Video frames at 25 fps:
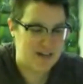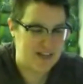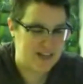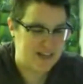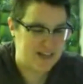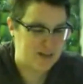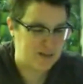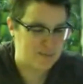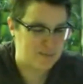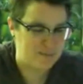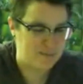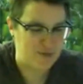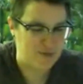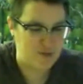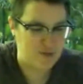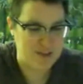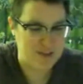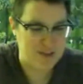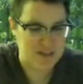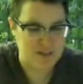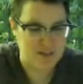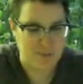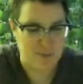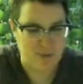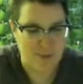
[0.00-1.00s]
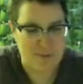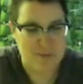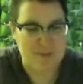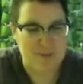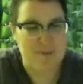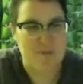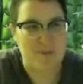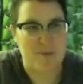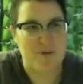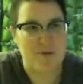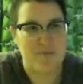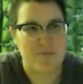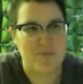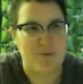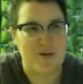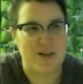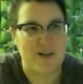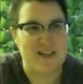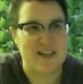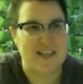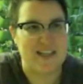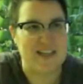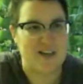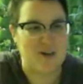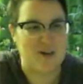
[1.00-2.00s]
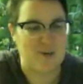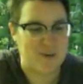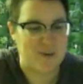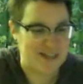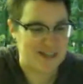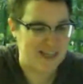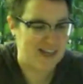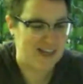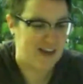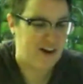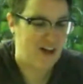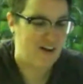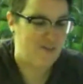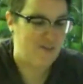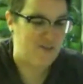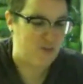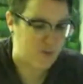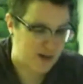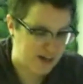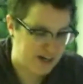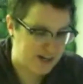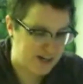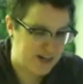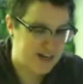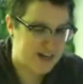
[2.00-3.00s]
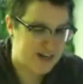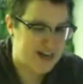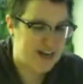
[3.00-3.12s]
to eat the food that the poor people would bring later when they got off work.